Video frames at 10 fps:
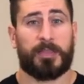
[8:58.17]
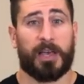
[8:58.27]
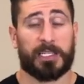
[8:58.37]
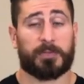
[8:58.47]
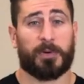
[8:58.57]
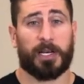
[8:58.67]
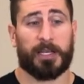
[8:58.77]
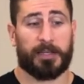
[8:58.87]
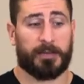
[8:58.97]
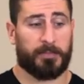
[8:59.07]
That's
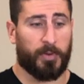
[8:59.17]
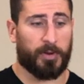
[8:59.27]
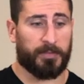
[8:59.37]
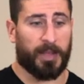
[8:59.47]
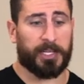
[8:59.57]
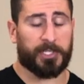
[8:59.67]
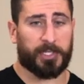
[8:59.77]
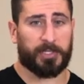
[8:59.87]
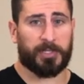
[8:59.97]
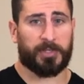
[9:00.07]
my
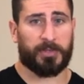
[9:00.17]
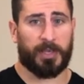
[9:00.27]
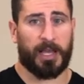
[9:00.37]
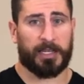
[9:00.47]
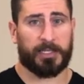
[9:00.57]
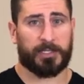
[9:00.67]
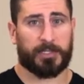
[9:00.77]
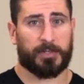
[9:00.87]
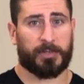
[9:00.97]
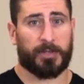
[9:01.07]
motivation to do that, is
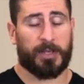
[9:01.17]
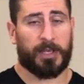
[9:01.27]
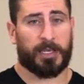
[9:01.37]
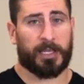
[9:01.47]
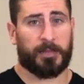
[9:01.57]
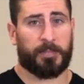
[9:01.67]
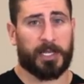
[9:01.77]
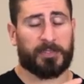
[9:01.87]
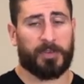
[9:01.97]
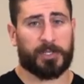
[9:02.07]
to get the
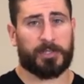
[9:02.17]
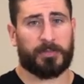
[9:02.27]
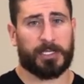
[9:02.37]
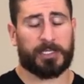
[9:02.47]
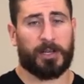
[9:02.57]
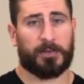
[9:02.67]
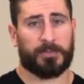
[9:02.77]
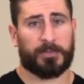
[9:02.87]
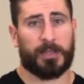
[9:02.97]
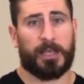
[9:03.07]
best version of
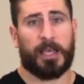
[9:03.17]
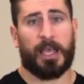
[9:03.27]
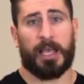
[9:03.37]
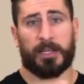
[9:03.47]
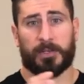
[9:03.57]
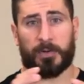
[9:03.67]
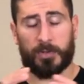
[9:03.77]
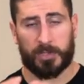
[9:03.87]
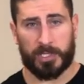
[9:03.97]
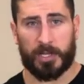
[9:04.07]
myself and
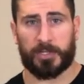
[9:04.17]
also